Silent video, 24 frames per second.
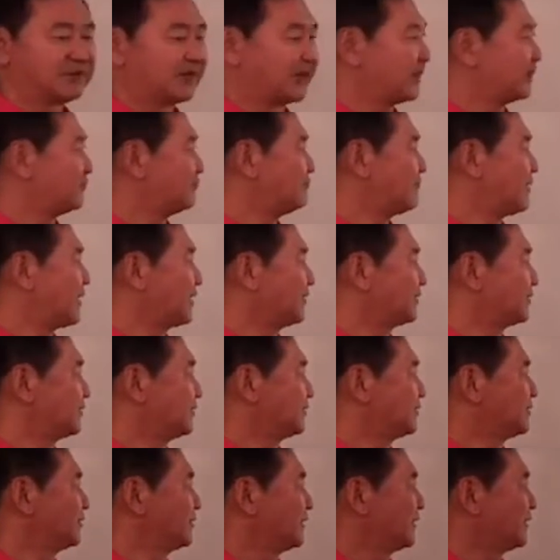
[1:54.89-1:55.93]
and a
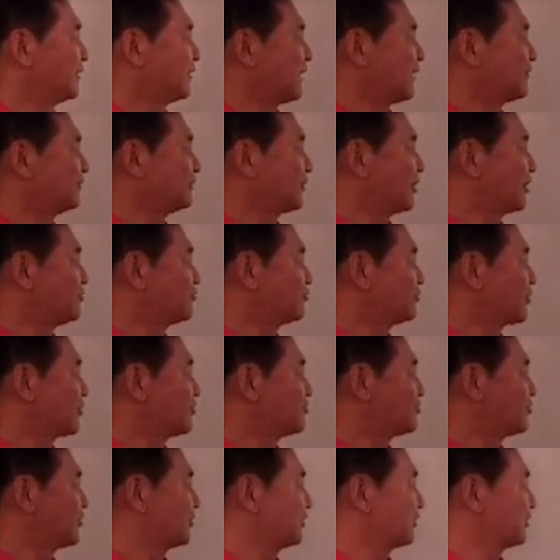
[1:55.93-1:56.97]
model in lifelong
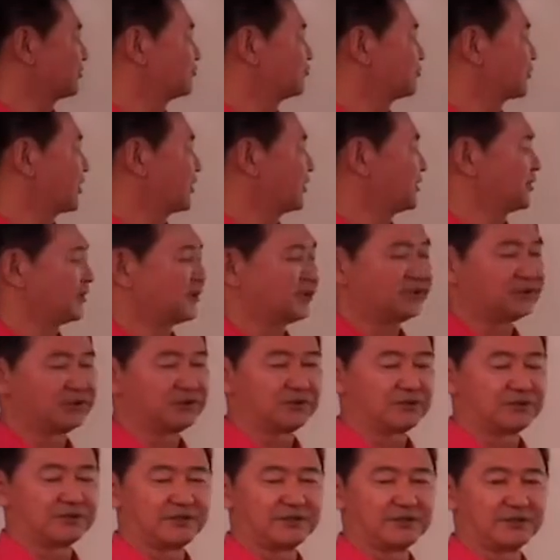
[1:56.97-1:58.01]
education, the training
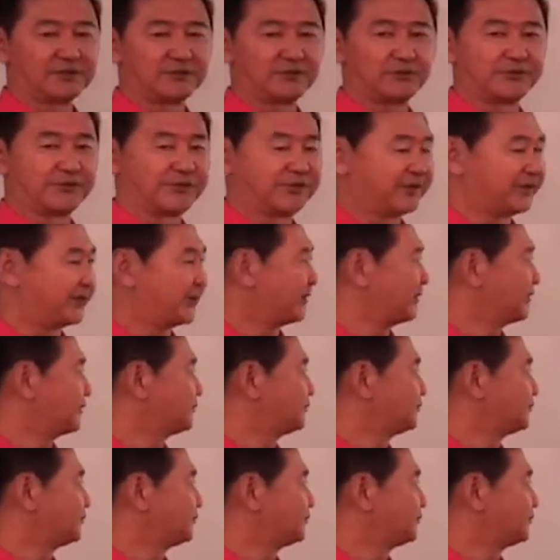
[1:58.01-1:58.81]
in Korea.